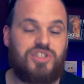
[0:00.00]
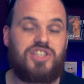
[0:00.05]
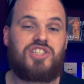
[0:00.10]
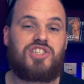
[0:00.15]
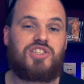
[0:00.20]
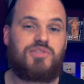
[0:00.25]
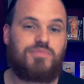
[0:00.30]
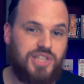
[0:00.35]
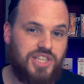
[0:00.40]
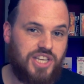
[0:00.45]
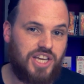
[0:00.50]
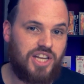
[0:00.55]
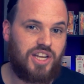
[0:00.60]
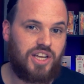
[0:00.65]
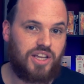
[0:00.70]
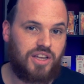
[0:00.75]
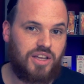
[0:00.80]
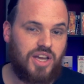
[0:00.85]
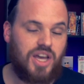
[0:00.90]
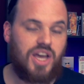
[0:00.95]
since the
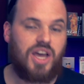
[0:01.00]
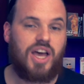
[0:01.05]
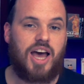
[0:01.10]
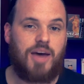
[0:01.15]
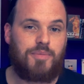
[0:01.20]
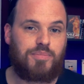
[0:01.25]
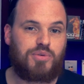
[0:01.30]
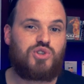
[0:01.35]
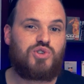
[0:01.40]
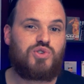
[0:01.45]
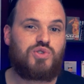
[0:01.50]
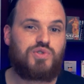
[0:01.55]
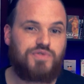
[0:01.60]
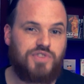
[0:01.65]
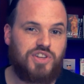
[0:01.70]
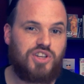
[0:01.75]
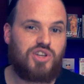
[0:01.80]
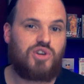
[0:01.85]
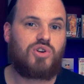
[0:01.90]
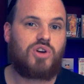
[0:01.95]
beginning and produce
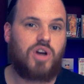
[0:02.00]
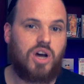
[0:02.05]
video